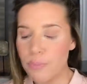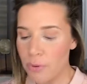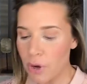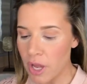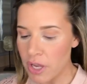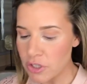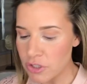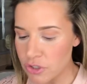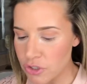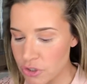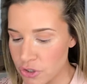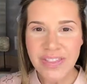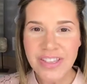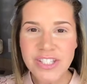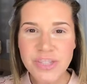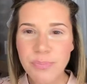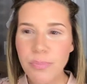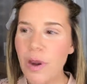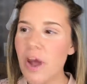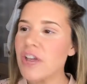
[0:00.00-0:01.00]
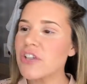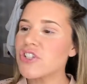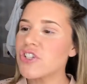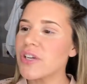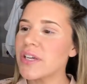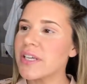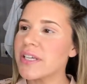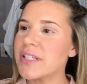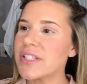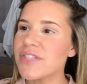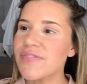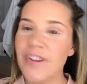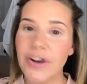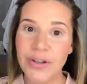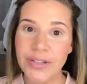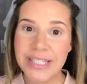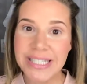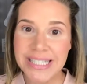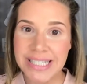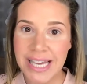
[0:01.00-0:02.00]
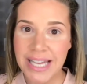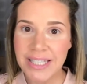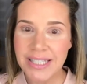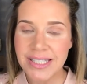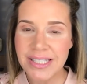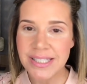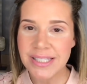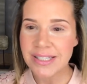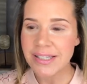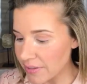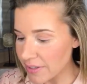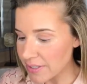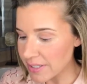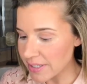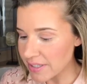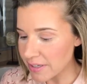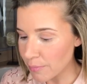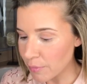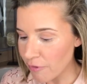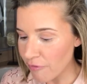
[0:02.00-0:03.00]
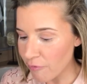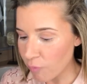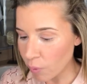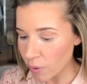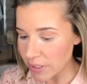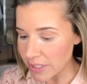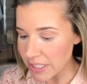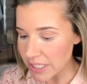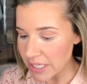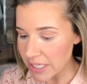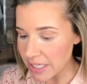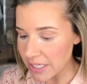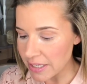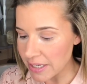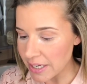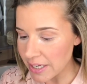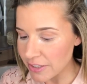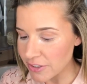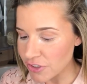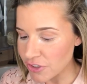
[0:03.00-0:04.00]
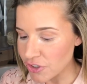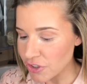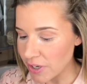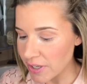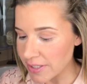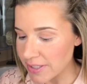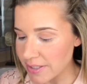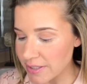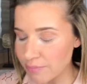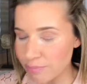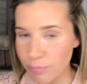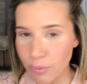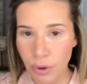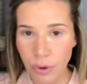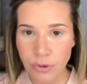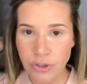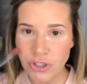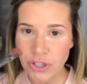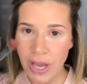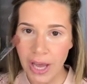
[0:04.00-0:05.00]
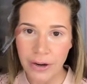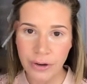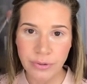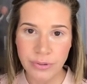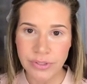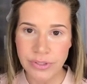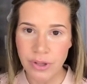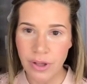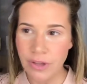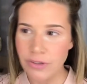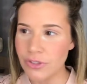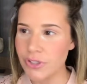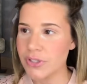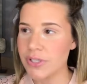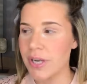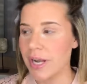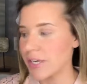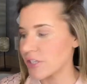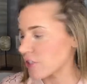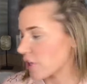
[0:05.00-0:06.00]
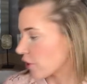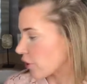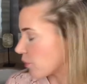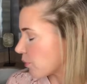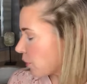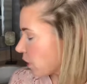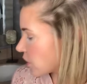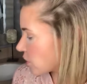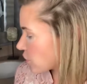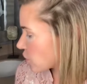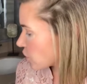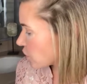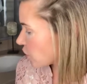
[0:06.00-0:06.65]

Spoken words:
brush. This brush is fairly dense. This is number 14. It's just Pro Shadow is all. It's just an eyeshadow brush.